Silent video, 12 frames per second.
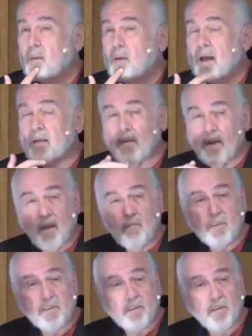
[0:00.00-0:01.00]
And the love
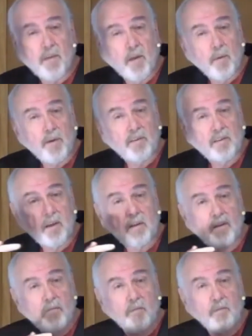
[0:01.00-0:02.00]
is still there, but it's a
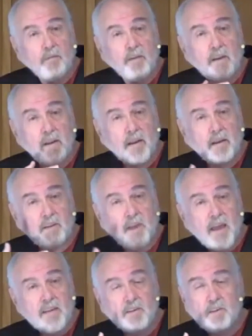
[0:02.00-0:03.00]
different feeling
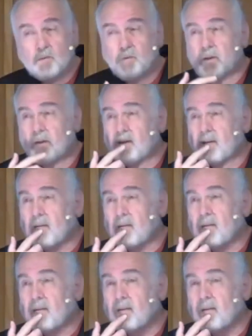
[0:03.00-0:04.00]
attached to it.
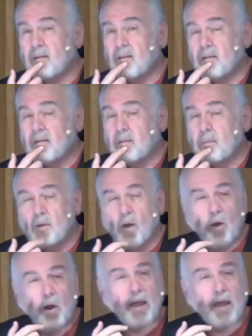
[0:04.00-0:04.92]
But all I